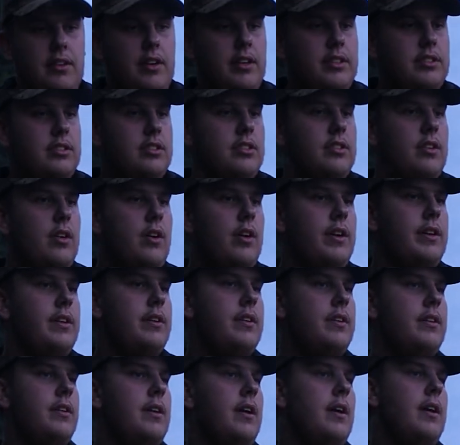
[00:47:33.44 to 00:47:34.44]
night
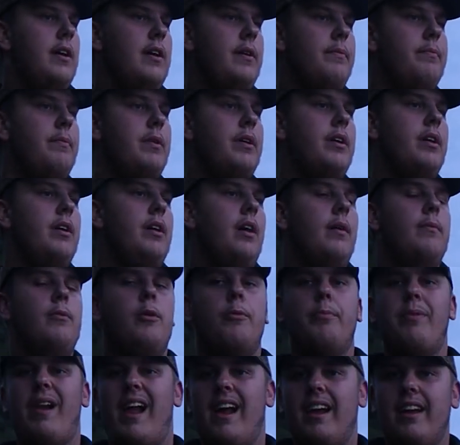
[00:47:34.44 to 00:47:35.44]
tonight. I'm
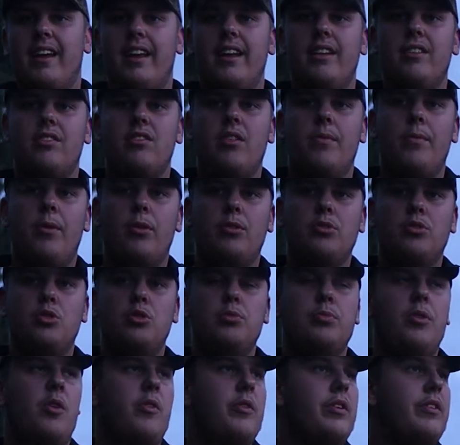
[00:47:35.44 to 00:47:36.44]
not blanking, so I'm not
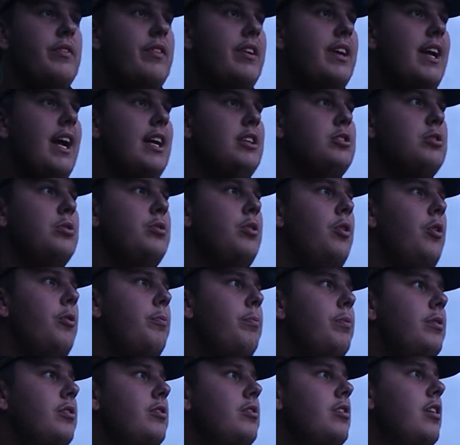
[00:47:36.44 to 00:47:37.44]
too bothered if I catch or
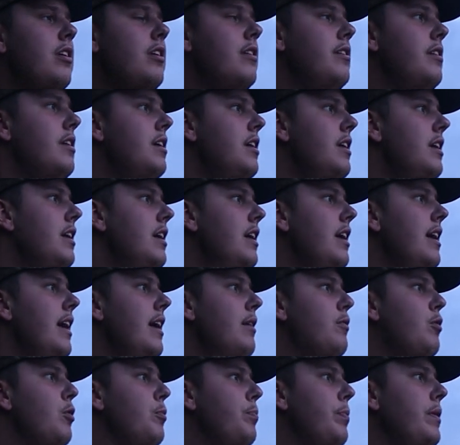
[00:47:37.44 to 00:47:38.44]
not, but
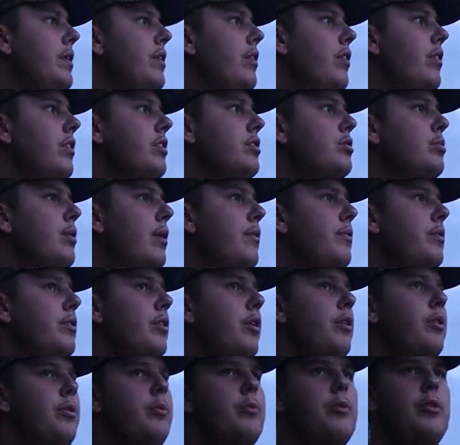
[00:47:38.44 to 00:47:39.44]
it would be nice to have
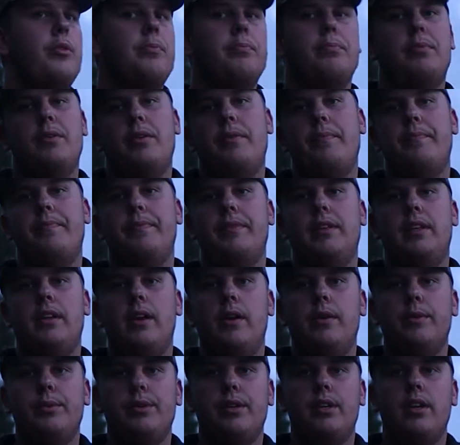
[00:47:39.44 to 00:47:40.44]
another one, but you
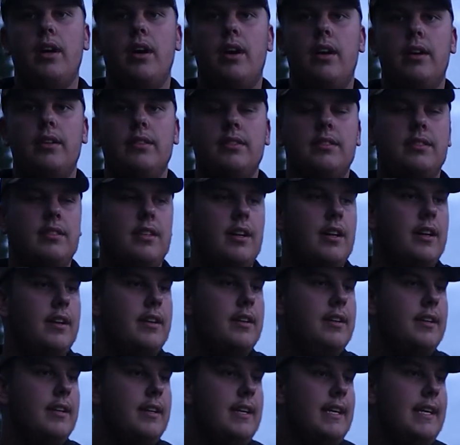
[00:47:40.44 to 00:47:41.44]
know, you can't,
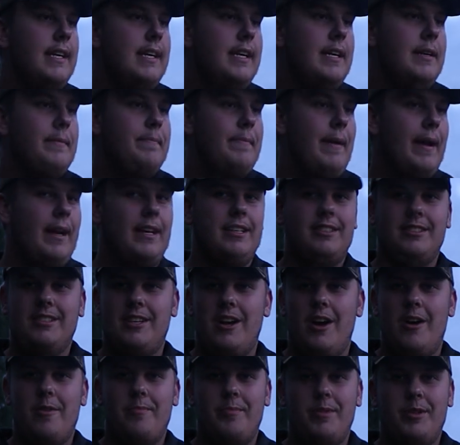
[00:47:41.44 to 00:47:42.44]
beggars
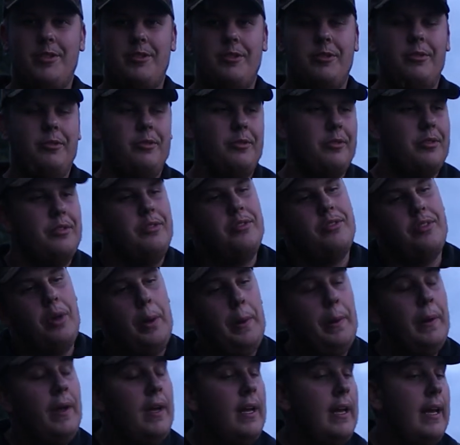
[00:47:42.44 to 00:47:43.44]
can't be choosers.
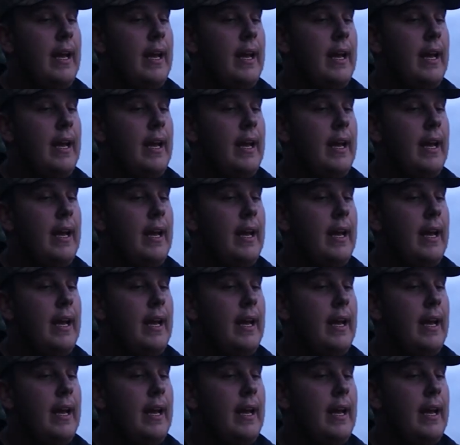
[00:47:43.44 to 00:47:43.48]
So